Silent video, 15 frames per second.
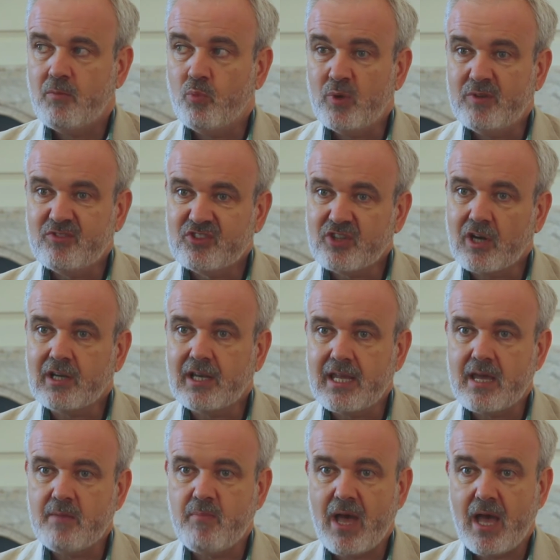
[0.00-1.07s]
We've
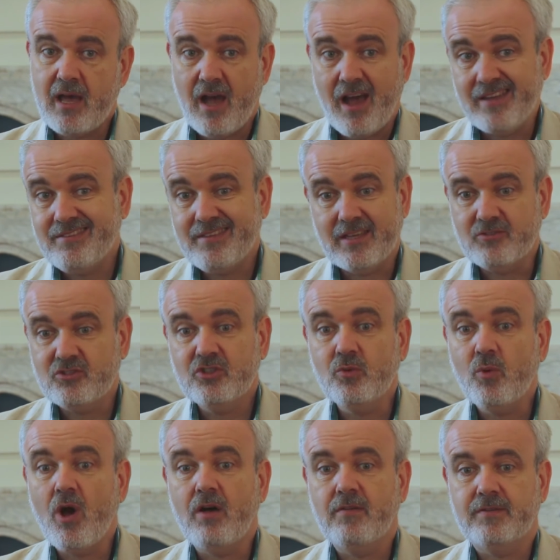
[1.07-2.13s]
certainly, I think,
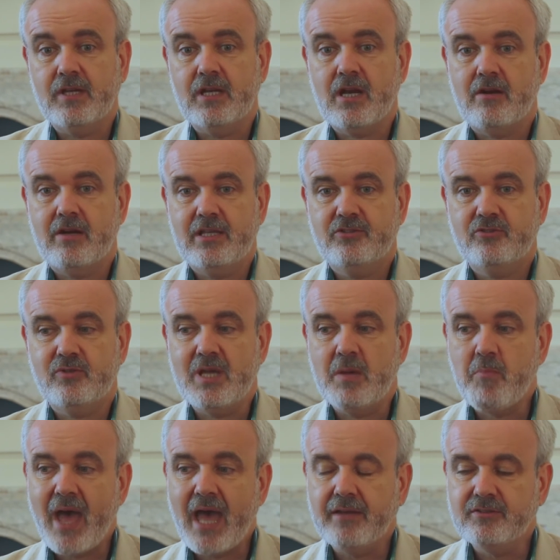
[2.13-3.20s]
too often in our history
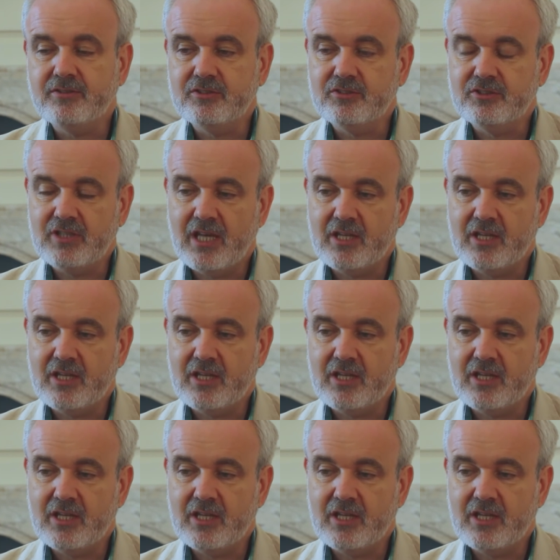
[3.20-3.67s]
abandoned